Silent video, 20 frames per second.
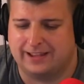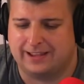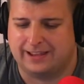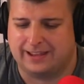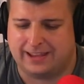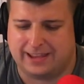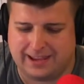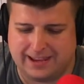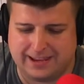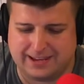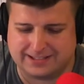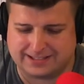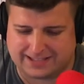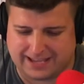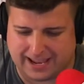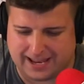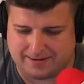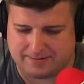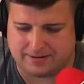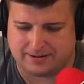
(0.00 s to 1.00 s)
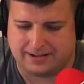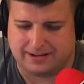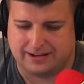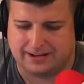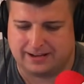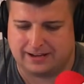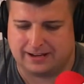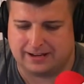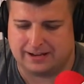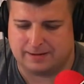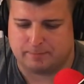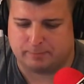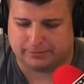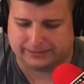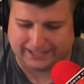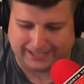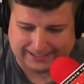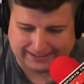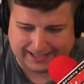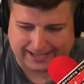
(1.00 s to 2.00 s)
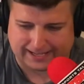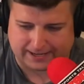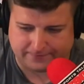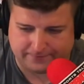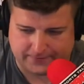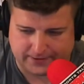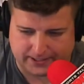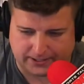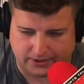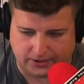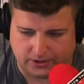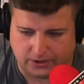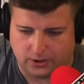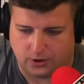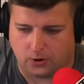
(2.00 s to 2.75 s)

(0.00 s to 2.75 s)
He is getting played like a fiddle,